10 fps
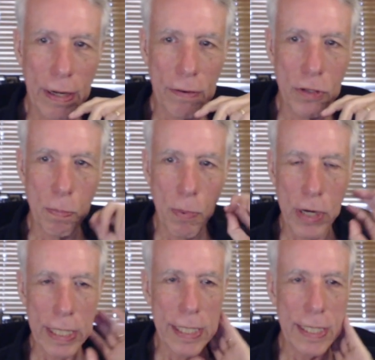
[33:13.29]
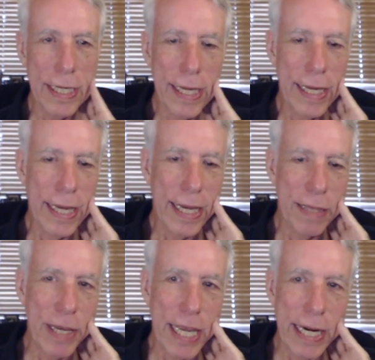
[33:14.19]
2 points in the
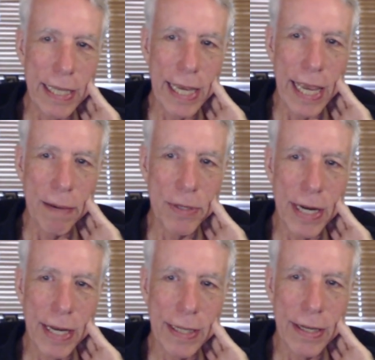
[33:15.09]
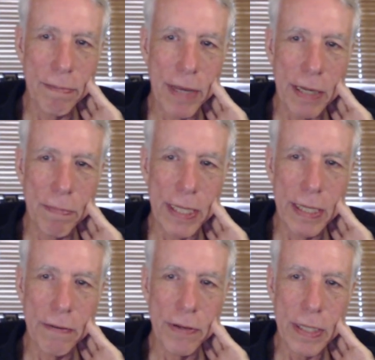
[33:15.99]
beginning of the game is not going to make a big
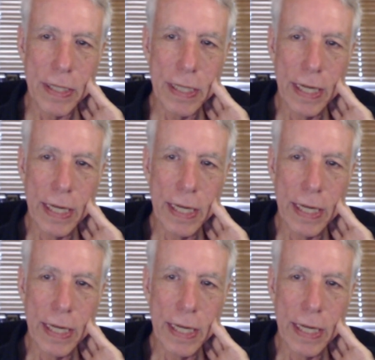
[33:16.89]
difference.